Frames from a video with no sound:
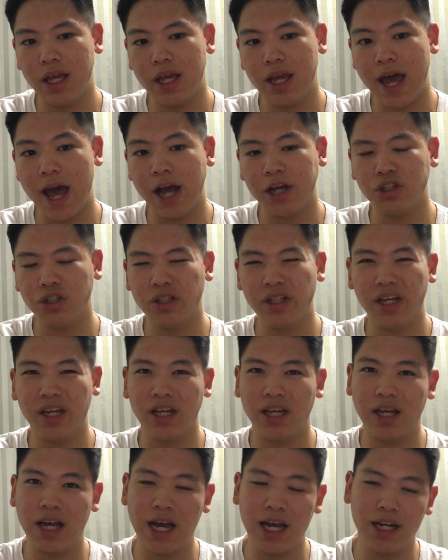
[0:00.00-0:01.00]
actually
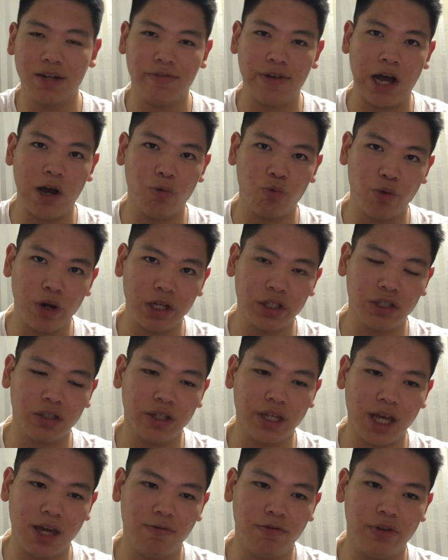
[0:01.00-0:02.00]
kind of out
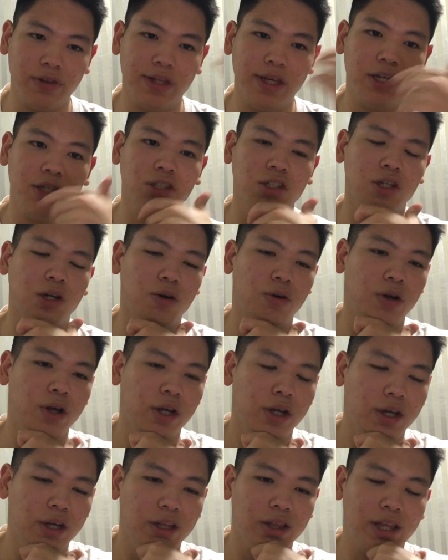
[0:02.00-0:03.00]
wrestled Kevin Lee. So
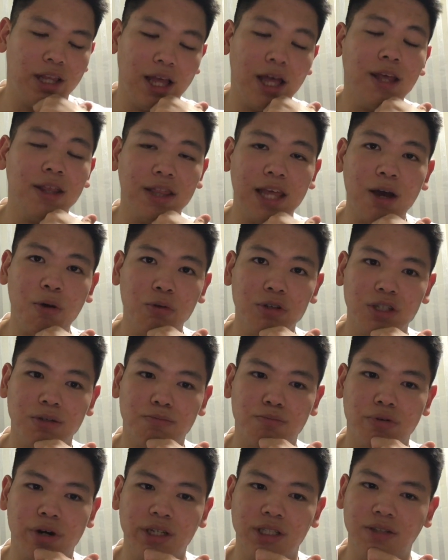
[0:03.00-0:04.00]
that was
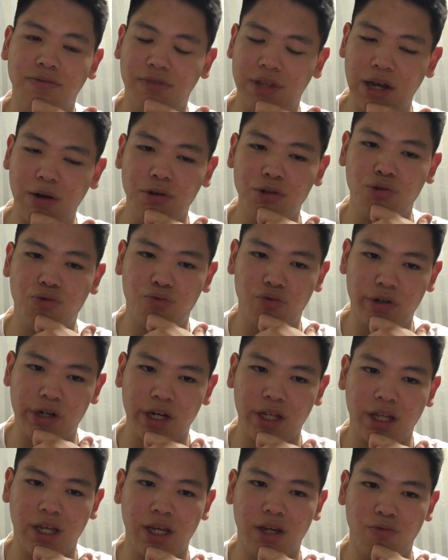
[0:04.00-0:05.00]
impressive. That was
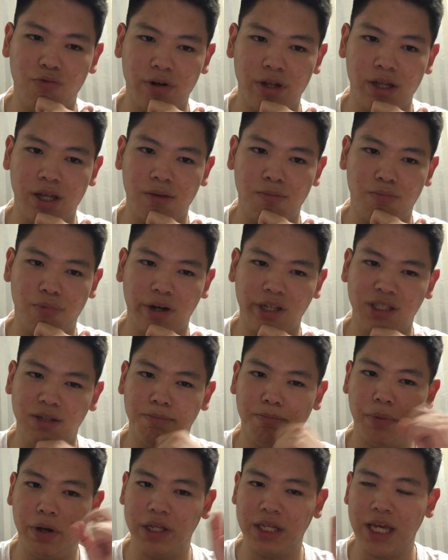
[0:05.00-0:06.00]
really, really
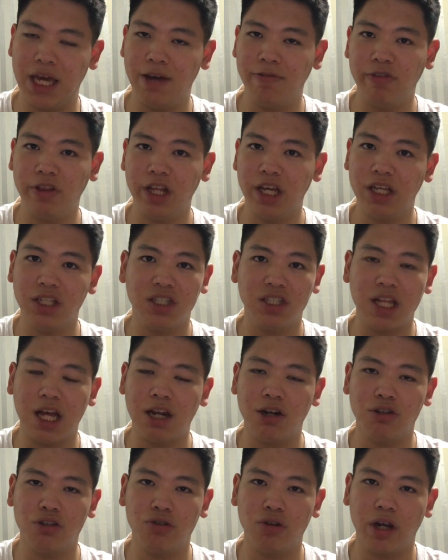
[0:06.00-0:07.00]
impressive. But Kevin Lee is not
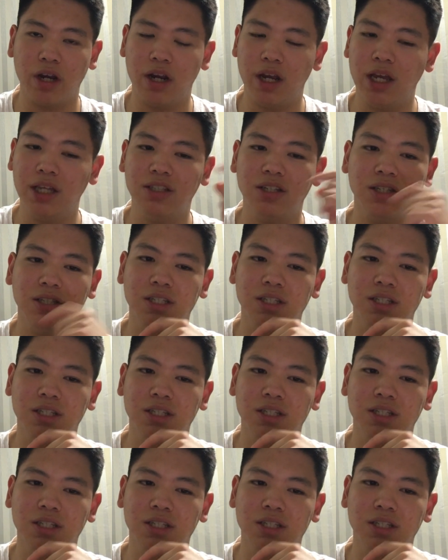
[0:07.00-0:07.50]
a striker. He's